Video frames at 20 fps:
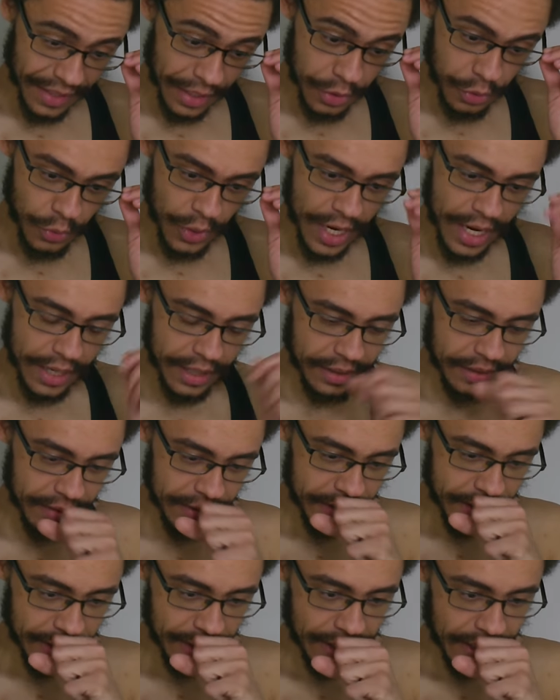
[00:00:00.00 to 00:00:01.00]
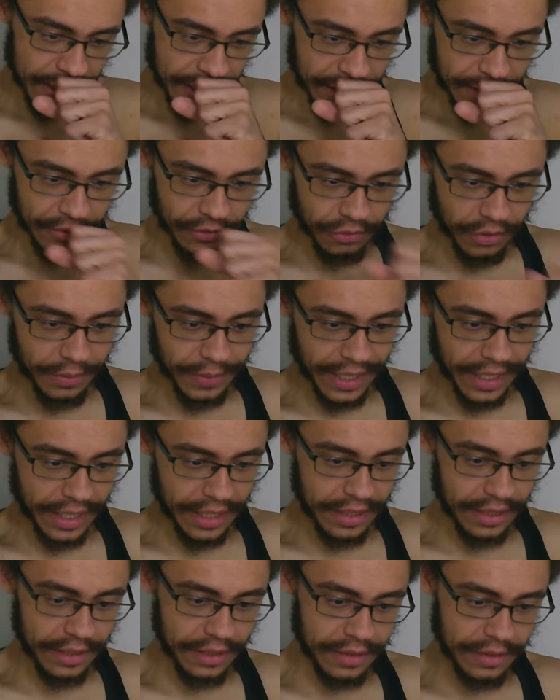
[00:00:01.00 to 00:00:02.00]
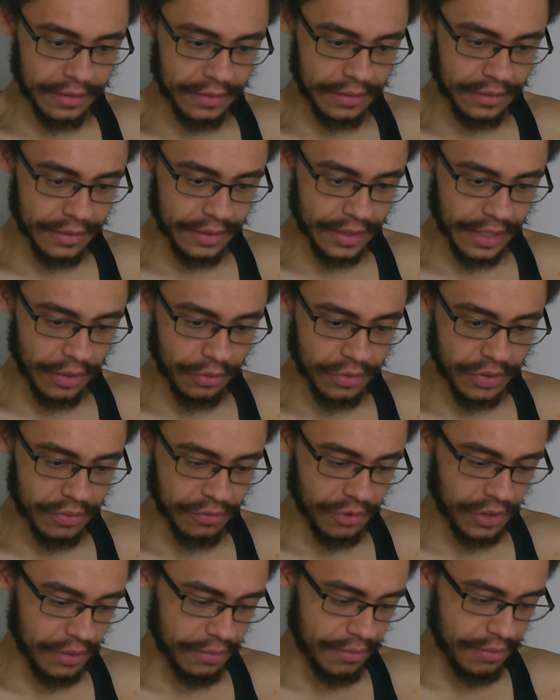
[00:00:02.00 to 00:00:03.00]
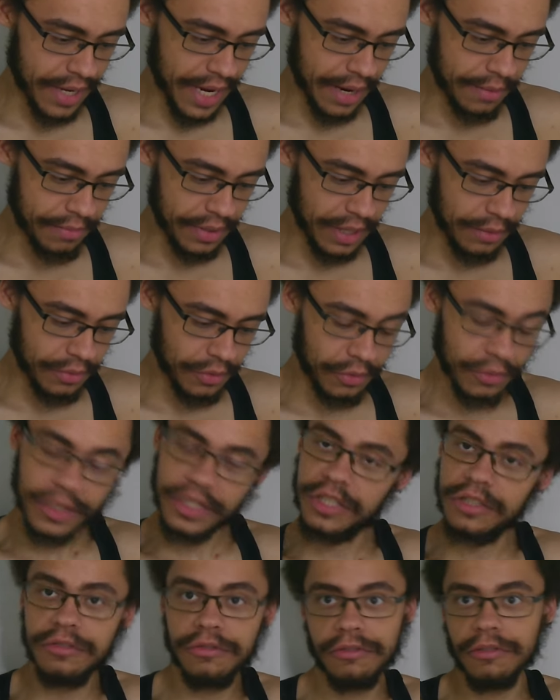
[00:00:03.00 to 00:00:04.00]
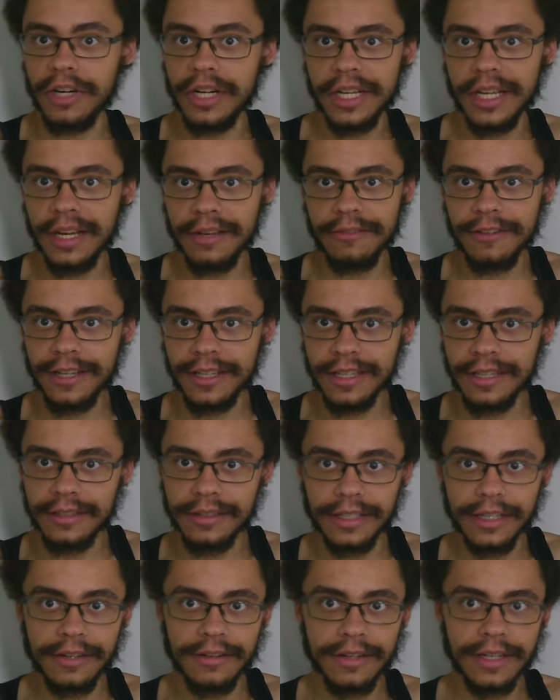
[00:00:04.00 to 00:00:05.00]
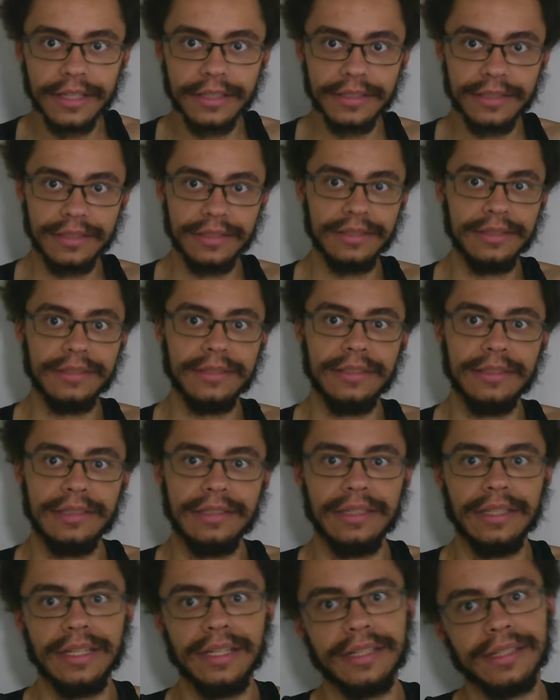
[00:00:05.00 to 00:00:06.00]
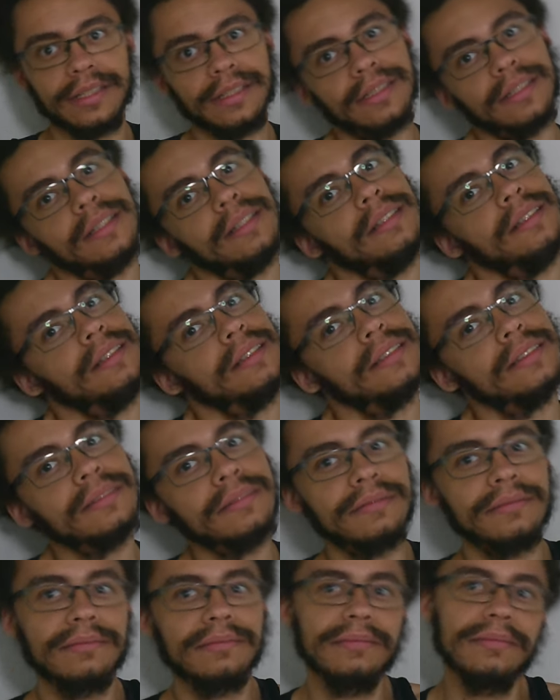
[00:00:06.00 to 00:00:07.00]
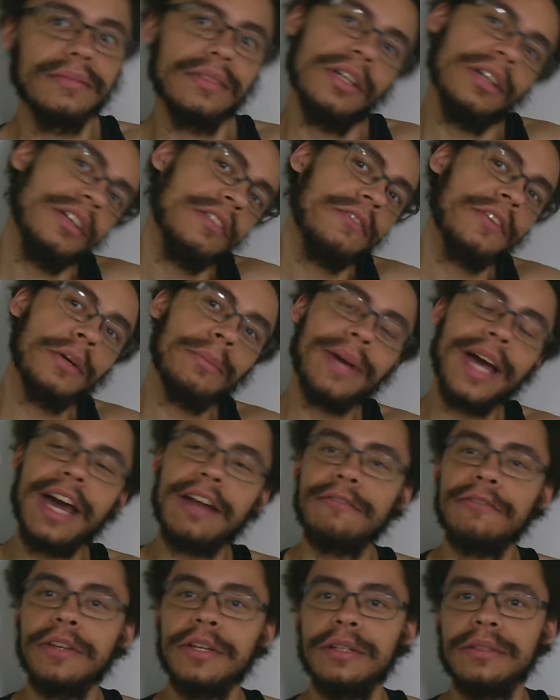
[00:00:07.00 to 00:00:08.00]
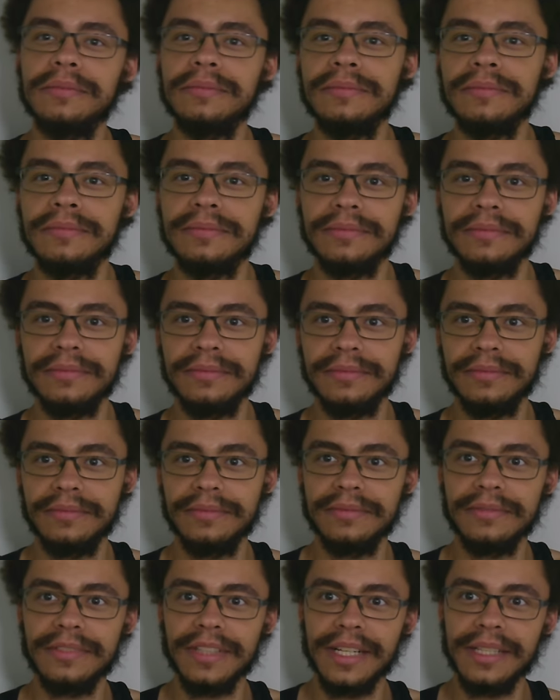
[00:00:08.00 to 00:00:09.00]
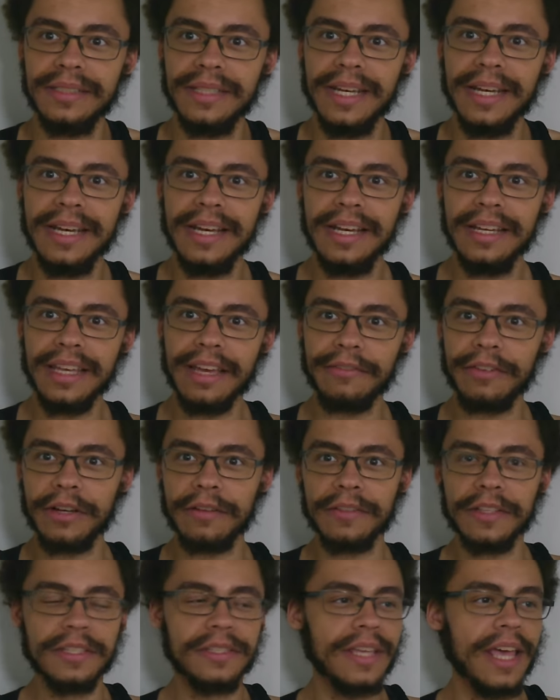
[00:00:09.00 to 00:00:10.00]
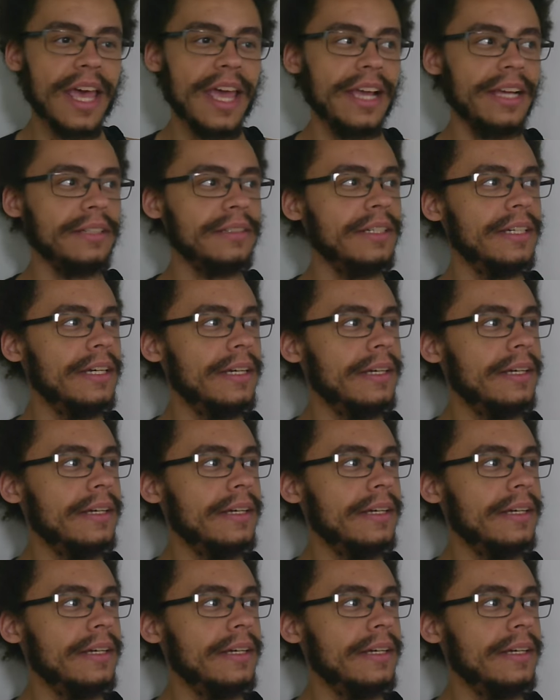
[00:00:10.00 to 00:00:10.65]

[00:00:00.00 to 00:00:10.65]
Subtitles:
that's why you see a lot of women get with some really bad people, which is funny. I find that hilarious. It's like, it's hard to feel bad for you, right? Have you ever the saying,